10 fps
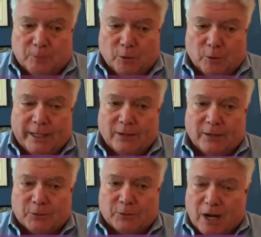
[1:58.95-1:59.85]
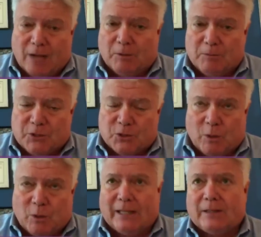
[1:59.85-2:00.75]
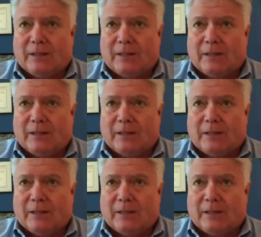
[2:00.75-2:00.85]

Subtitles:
point out the problems as well.